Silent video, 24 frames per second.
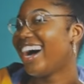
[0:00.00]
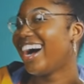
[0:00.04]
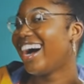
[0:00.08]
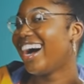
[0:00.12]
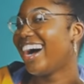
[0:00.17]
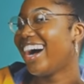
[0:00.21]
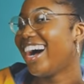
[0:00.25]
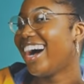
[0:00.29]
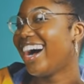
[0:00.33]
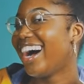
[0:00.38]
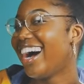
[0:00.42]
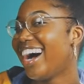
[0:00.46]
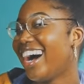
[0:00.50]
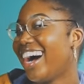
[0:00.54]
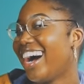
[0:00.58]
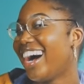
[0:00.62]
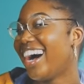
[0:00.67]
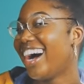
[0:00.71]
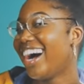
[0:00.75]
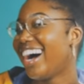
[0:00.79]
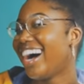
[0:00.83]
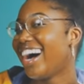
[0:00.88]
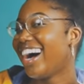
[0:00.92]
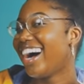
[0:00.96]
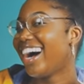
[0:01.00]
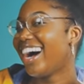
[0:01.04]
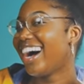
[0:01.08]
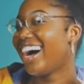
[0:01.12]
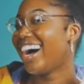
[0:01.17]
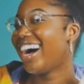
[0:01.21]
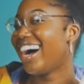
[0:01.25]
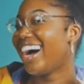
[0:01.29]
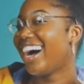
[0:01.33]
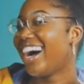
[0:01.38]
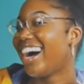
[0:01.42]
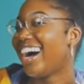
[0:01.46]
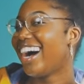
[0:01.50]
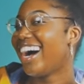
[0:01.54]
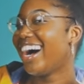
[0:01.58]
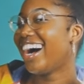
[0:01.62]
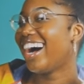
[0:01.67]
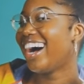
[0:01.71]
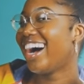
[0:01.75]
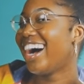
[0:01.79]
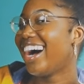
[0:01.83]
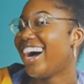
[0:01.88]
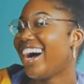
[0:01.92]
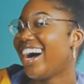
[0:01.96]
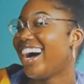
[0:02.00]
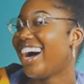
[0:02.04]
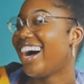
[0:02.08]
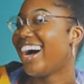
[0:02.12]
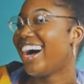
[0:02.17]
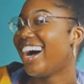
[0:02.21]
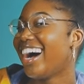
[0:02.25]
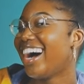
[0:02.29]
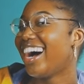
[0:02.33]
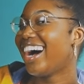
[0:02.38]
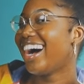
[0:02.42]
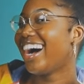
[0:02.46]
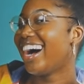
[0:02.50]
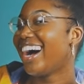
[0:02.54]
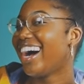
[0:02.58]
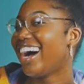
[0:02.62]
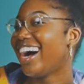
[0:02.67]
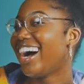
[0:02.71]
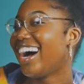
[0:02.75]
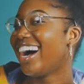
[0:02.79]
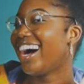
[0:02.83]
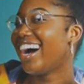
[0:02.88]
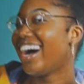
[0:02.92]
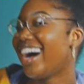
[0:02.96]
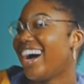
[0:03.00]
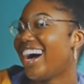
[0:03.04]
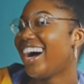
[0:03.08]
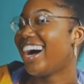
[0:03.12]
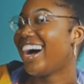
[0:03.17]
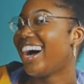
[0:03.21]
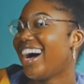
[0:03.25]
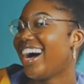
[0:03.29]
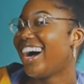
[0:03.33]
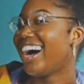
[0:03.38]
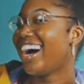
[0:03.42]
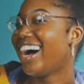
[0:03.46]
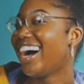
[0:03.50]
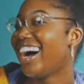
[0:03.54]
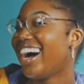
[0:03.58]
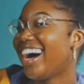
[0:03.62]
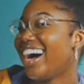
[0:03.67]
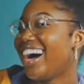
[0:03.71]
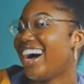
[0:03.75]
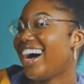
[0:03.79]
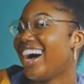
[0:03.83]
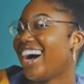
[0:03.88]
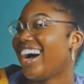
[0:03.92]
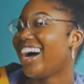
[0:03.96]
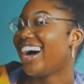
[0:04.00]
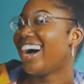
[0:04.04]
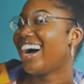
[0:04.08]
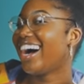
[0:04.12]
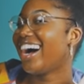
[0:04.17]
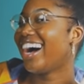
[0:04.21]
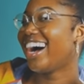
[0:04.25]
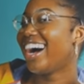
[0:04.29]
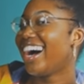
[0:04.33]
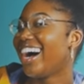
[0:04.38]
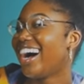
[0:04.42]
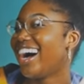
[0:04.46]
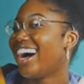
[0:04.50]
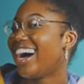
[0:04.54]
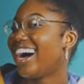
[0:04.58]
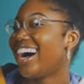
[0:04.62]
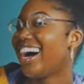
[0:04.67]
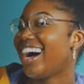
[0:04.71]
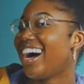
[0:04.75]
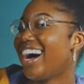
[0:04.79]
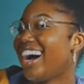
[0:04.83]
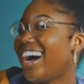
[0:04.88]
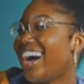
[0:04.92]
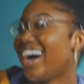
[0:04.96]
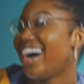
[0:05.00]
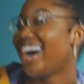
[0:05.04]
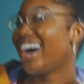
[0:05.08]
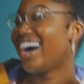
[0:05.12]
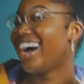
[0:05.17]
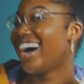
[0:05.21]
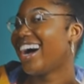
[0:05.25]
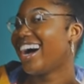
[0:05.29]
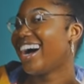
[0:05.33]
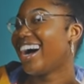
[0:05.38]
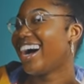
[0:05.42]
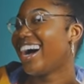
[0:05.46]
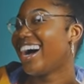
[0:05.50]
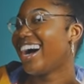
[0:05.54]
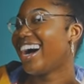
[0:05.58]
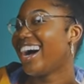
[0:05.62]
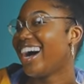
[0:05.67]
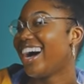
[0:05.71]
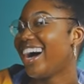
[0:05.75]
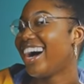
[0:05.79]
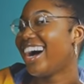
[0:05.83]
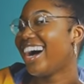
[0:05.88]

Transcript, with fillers: by Claudia Fiocchetti and it's done in grey, cream and blue, worn by this very